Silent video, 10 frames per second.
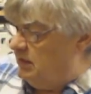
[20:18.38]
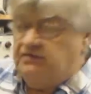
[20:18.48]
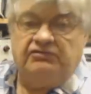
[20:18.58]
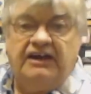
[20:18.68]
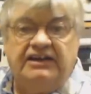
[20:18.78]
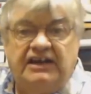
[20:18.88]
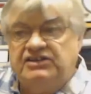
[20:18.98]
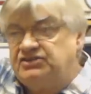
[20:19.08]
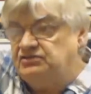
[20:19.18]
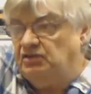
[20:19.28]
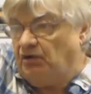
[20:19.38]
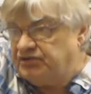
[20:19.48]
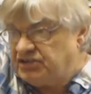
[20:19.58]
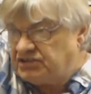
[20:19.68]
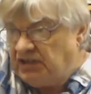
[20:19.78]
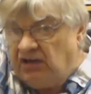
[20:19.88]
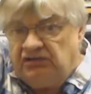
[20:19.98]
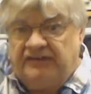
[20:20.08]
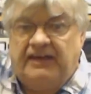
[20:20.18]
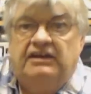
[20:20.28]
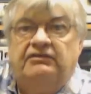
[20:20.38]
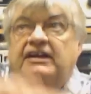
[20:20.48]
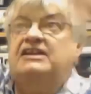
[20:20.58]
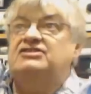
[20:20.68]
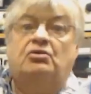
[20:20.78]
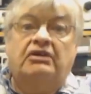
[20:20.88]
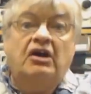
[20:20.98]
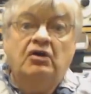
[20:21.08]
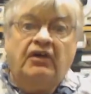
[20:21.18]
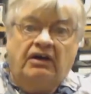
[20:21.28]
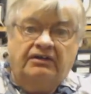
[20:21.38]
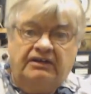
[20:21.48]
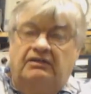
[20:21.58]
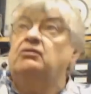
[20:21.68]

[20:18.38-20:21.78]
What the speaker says: it radiates not just low like that, it radiates all over, you